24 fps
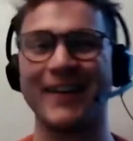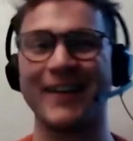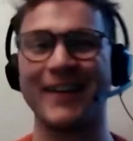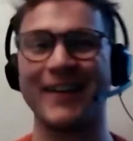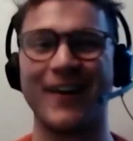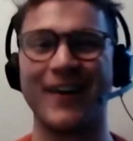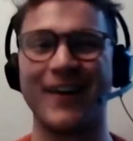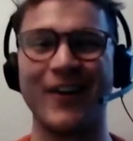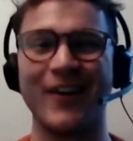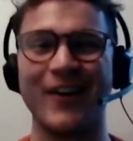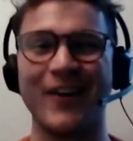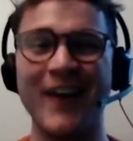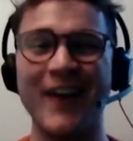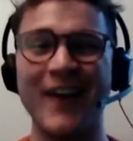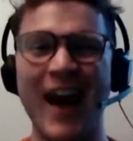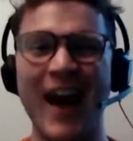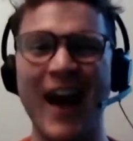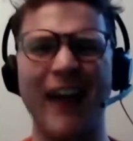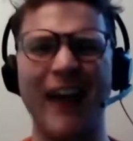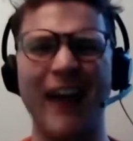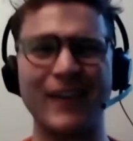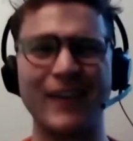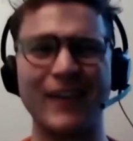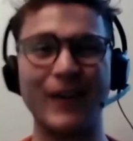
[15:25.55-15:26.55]
So
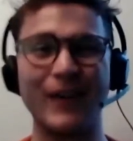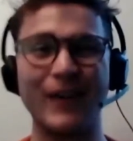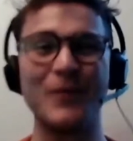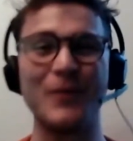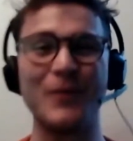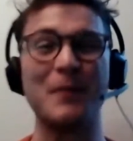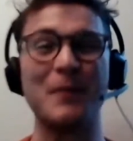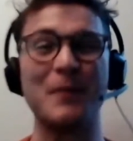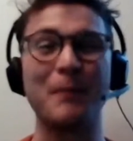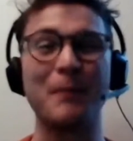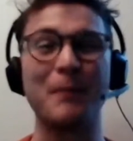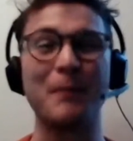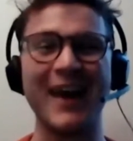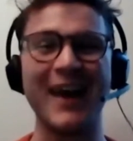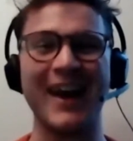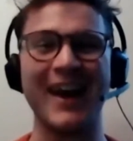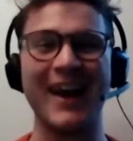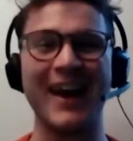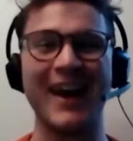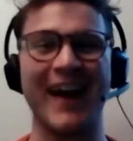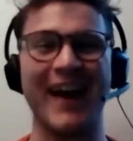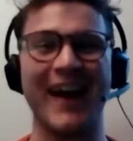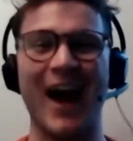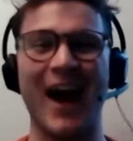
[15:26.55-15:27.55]
as a human
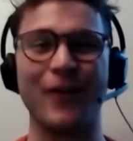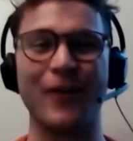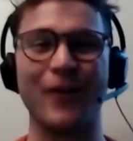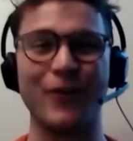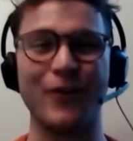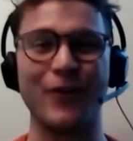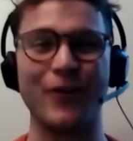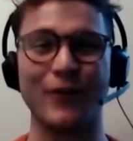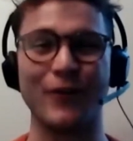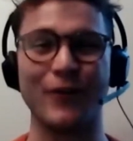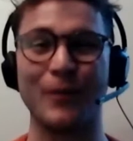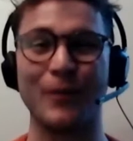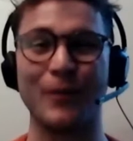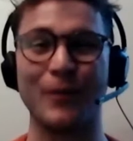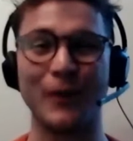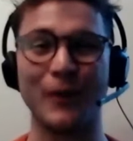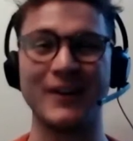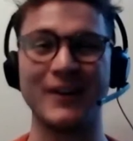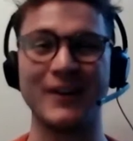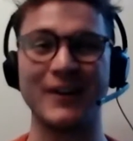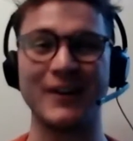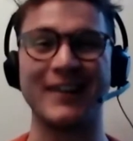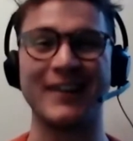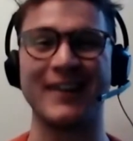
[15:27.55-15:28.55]
being, how have you
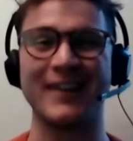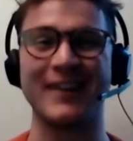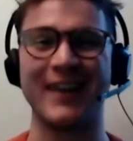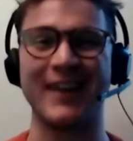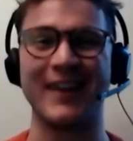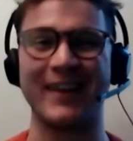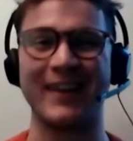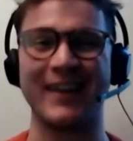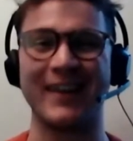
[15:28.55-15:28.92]
responded to this?